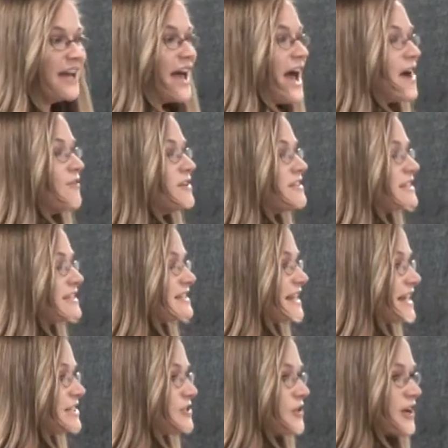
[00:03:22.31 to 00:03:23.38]
Every
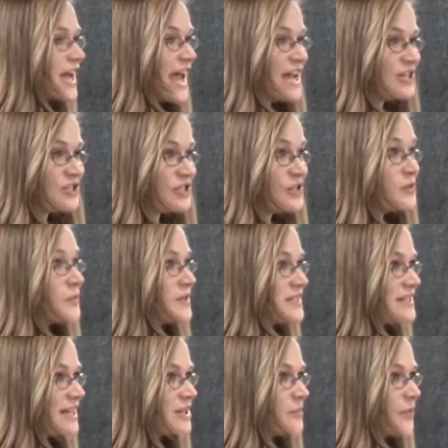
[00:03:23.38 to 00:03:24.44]
success or occasion was
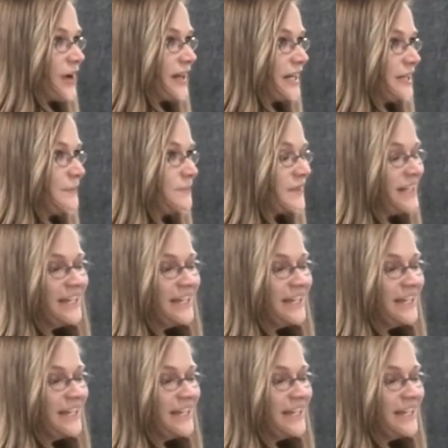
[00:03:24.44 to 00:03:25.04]
celebrated.